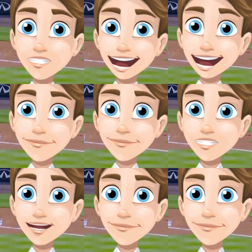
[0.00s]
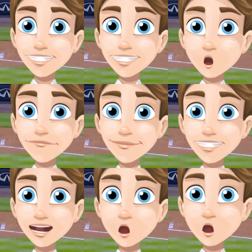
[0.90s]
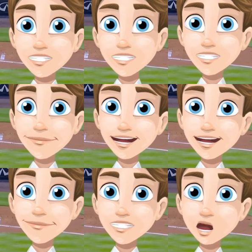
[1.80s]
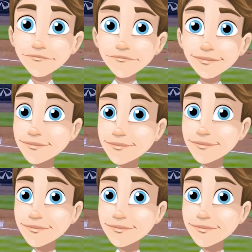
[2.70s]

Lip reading: 5 paid MLB players in 2021.